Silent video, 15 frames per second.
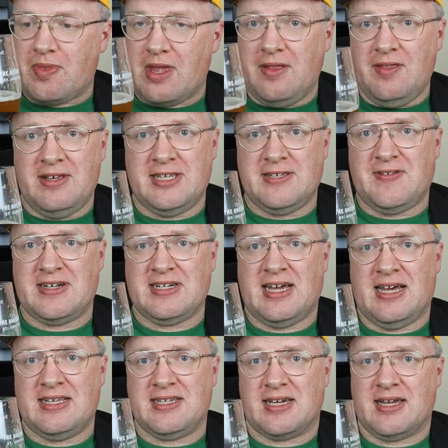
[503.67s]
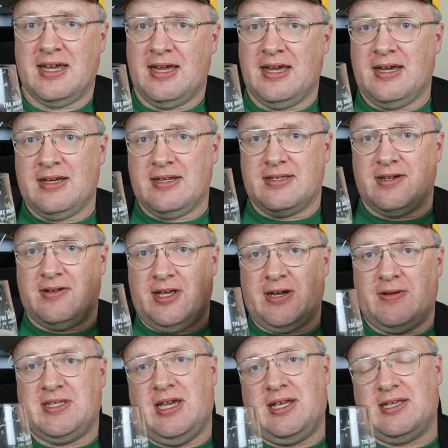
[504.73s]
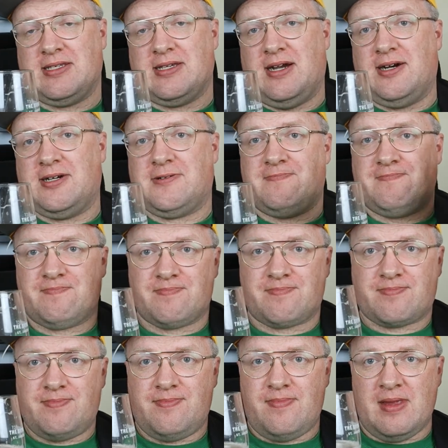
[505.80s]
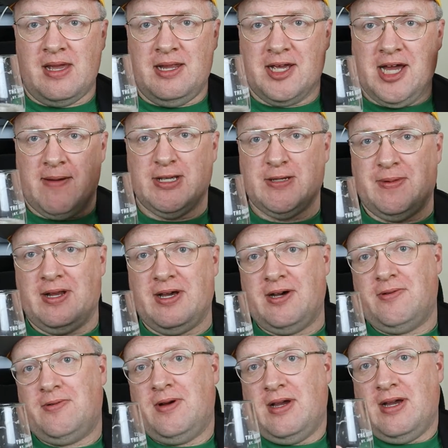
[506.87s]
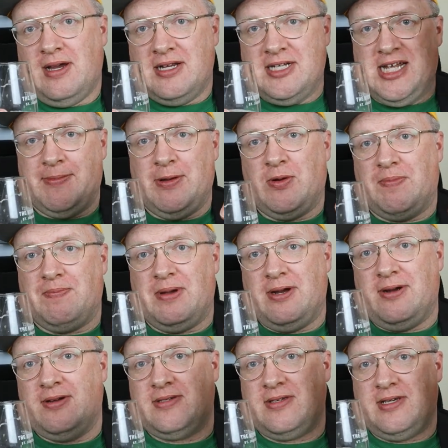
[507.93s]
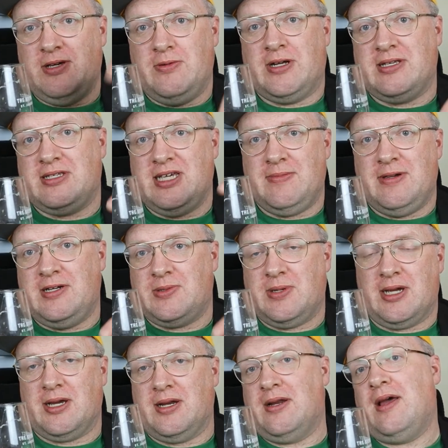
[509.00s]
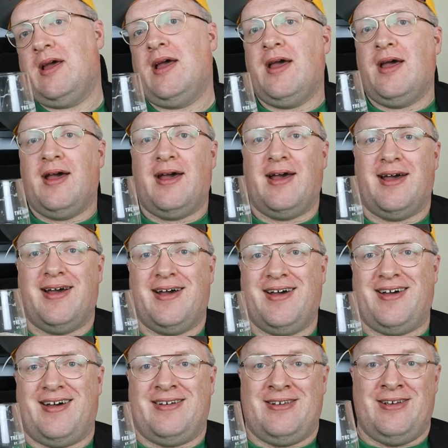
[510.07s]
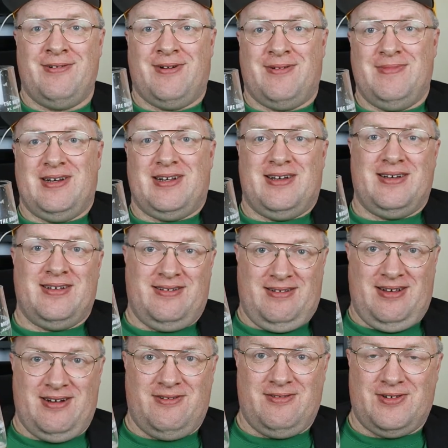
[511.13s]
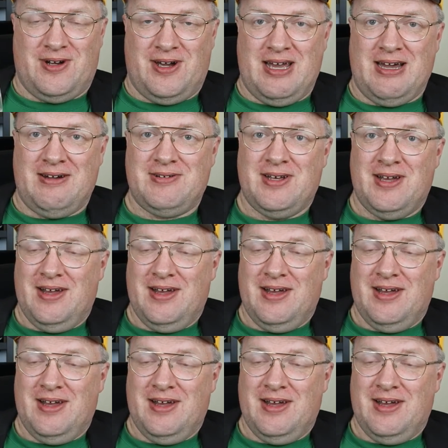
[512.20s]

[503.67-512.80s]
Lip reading: This is fantastic. So, like I was saying at the start, in the comments below, tell me what beers you want to see me drinking, and you want me to, try out.